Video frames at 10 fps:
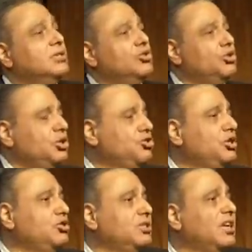So you
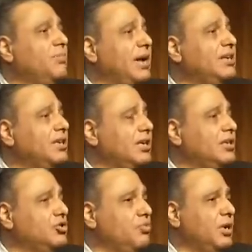need to set up an
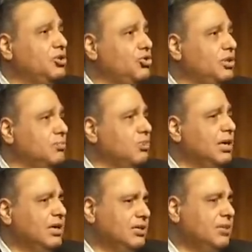entity, so make sure it's,
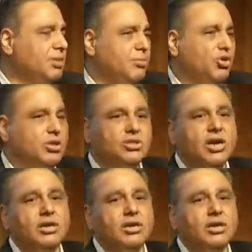sometimes you can